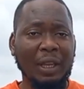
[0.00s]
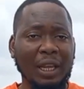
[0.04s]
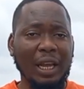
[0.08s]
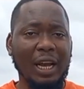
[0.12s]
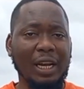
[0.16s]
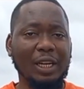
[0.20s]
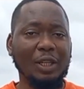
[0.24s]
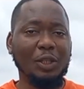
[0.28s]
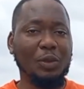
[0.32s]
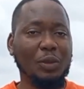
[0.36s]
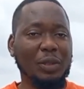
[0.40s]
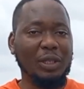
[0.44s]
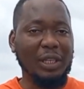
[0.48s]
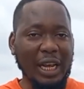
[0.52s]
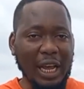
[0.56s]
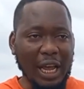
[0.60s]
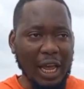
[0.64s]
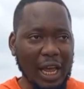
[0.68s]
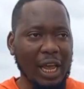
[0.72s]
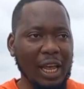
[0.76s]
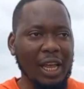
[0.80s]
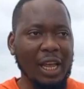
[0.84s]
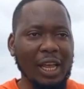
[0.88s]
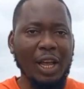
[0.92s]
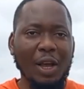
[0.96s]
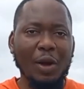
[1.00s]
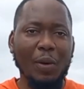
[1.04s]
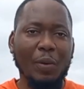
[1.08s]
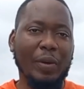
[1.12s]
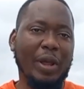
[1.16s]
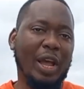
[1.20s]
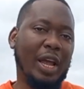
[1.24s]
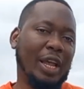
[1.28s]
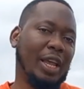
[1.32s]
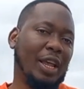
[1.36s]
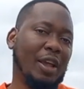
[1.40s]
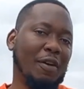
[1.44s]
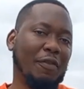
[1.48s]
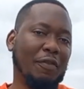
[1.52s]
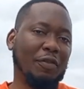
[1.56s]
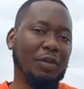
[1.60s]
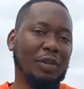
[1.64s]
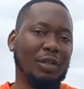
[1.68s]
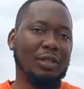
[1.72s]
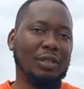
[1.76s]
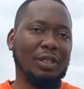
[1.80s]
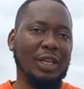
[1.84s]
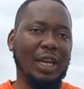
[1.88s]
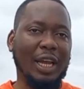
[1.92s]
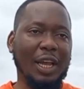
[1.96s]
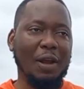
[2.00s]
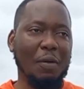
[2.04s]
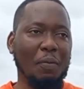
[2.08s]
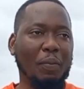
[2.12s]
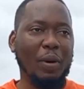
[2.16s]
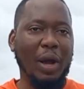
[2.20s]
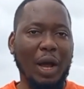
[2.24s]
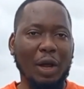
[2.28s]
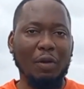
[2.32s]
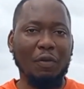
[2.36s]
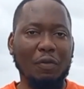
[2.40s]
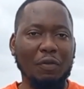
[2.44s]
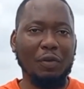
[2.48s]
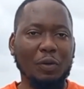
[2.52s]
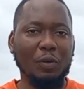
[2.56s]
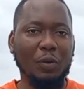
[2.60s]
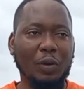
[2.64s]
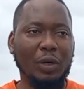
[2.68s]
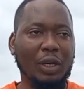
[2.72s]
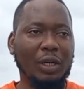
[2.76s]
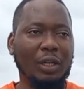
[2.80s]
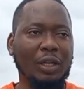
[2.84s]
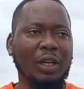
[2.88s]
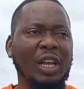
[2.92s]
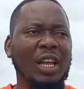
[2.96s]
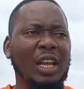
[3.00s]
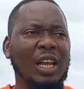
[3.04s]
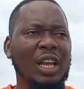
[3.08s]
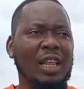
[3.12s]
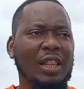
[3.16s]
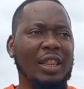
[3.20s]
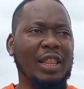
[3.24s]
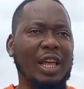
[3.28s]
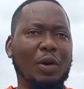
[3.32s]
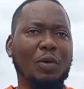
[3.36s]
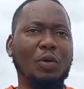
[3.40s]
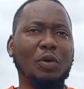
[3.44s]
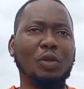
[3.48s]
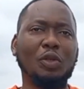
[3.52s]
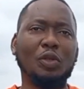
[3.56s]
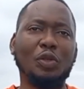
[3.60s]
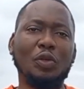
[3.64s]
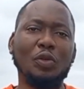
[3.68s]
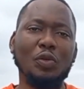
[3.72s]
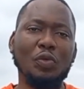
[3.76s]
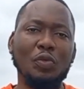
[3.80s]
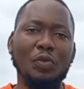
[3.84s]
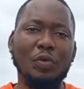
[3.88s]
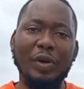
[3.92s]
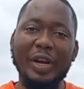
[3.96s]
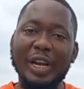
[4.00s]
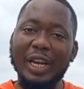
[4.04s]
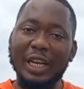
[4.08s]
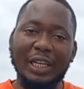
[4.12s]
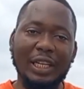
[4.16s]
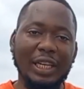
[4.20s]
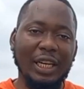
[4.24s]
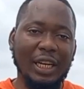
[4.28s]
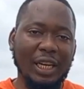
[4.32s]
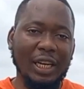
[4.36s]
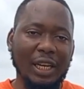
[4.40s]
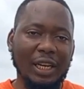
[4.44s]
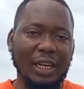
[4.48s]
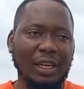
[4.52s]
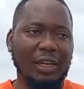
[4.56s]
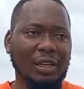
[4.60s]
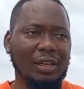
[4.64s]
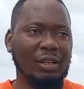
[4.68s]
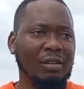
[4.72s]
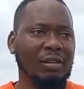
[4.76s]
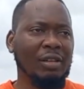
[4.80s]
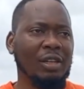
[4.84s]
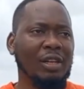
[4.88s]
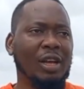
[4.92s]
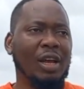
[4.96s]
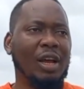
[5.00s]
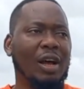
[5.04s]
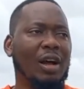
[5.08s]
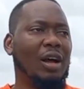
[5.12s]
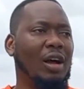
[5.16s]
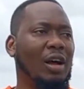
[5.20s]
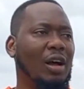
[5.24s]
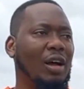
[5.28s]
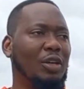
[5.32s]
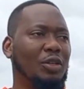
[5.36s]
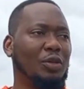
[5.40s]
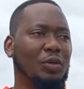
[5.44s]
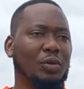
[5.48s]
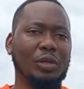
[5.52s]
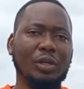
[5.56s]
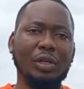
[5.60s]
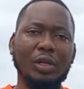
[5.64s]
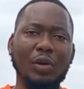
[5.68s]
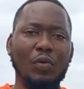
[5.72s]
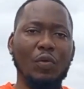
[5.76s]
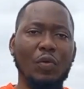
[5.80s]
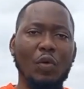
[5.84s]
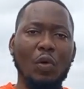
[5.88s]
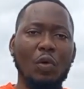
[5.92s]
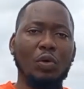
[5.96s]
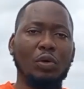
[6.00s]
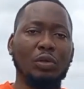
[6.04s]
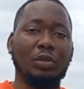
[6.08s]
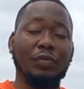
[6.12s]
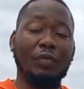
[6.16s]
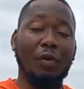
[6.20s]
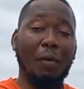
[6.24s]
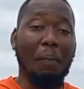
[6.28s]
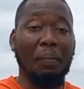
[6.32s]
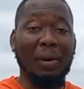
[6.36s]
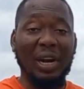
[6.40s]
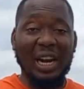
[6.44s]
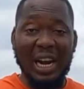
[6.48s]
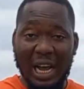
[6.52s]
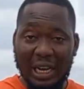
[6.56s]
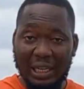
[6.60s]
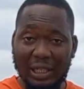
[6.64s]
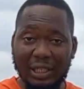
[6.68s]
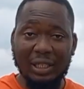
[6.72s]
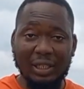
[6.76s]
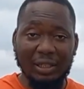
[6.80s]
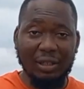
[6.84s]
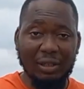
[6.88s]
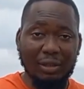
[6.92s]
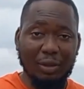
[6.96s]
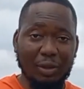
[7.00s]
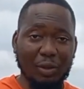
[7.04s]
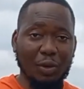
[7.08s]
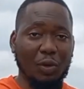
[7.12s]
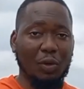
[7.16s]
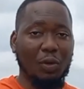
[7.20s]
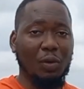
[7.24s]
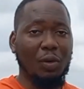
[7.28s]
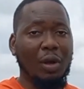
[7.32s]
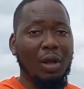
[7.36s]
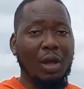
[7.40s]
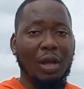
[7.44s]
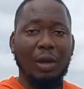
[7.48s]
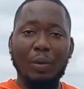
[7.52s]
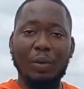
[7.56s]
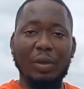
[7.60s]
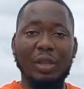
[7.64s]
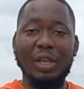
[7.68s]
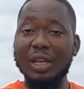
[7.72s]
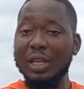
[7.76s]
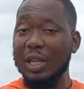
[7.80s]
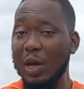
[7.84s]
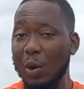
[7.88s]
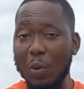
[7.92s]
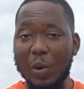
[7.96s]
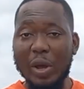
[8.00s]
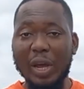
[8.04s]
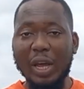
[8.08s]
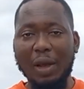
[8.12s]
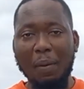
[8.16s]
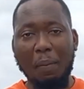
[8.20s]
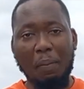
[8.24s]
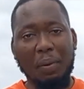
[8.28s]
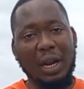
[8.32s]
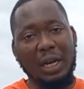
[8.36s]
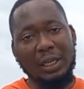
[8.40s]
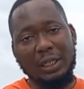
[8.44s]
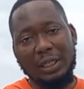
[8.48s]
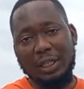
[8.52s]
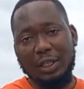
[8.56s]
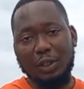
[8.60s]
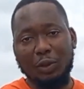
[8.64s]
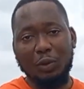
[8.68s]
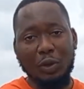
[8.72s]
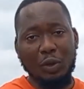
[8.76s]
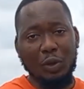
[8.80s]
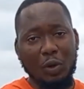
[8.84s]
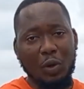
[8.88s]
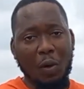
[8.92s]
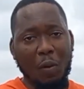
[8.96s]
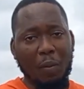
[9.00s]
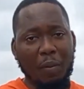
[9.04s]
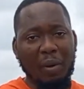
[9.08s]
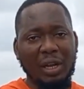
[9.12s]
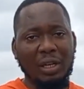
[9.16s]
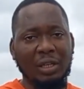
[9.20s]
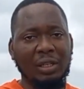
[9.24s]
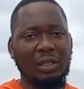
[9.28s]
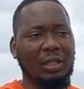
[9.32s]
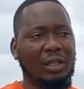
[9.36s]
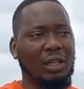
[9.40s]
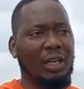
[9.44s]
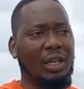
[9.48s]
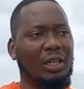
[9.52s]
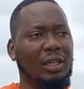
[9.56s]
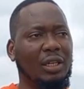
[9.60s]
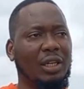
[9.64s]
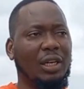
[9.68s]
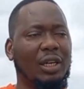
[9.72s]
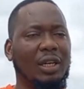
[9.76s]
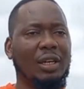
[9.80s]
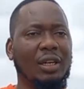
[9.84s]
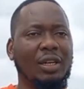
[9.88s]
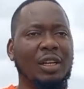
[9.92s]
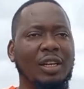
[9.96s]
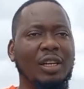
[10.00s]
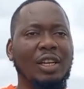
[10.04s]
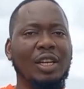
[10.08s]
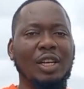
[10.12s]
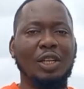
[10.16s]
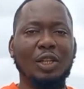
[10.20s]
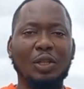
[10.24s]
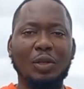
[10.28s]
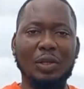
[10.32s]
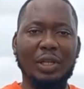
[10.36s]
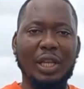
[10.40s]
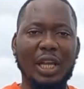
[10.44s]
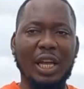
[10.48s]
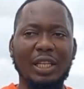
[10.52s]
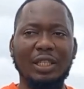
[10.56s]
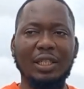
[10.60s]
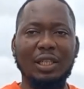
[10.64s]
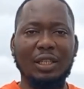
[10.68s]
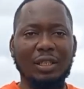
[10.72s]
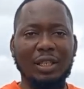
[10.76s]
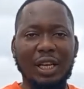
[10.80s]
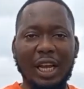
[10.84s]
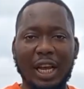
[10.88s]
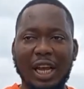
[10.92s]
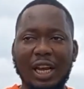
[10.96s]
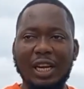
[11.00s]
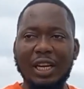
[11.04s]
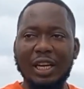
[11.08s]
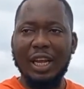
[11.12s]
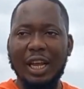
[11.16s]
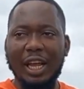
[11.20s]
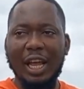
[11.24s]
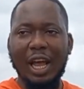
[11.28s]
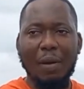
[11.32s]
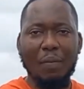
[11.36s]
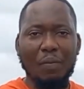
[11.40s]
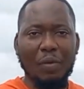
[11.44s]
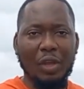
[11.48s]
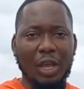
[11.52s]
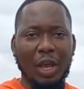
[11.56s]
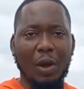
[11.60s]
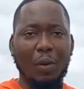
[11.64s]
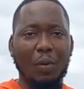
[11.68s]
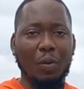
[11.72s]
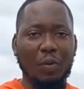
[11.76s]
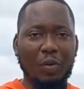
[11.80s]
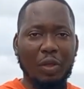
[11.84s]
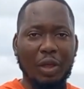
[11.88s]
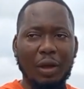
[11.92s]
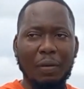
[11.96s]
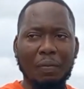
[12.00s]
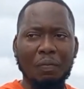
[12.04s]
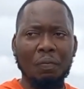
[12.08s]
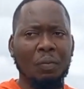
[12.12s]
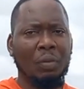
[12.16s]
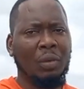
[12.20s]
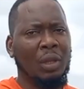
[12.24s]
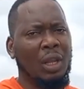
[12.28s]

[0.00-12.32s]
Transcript: And today we are here for the second part of it where they're going to do rigging, uh, doing the rows for planting. So within the week, planting is going to commence. And uh, today is the second day I'm here with them.